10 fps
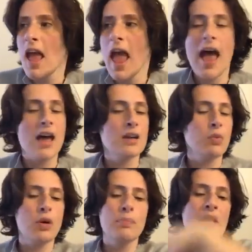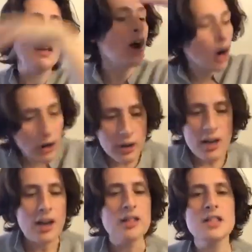And we're being
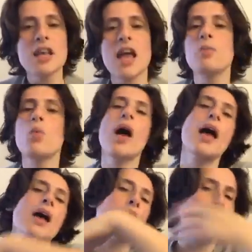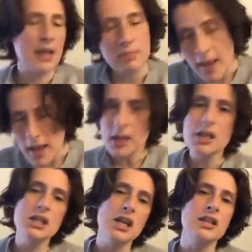herded in the same way. We're being
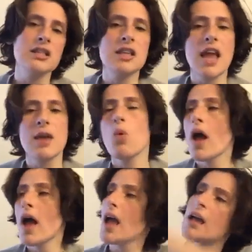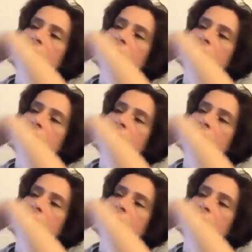managed in the same way.